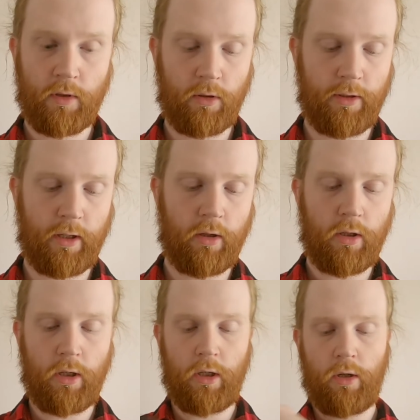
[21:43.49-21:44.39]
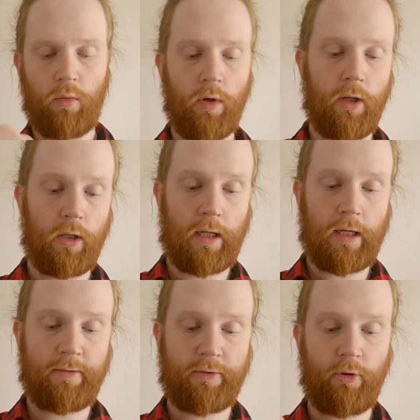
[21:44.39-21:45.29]
on here will
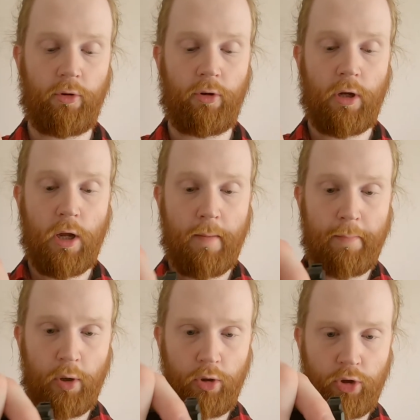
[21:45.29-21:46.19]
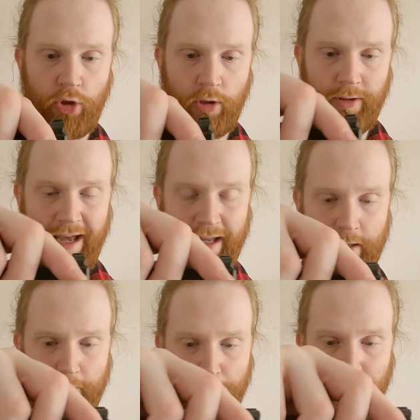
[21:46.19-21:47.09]
have to push
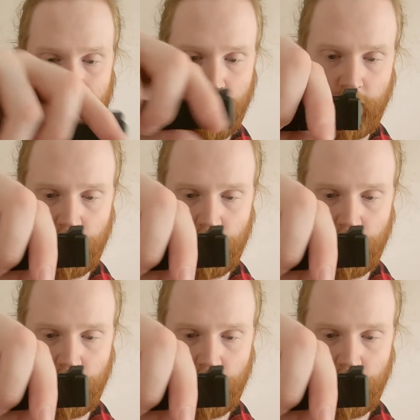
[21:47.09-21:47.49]
that back.